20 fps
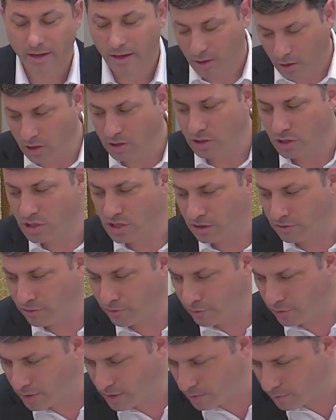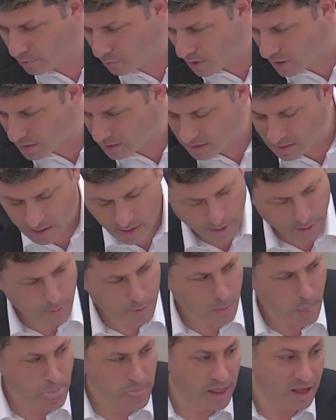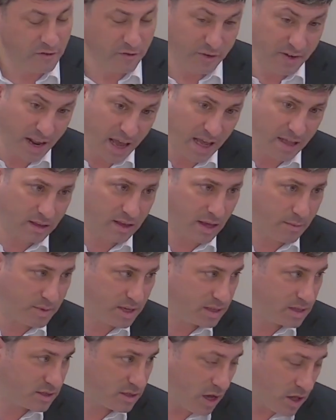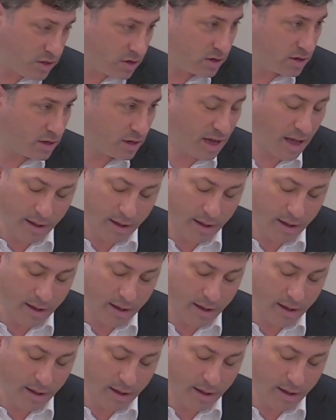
A good yeshiva for him, right. If not, I mean, there's other,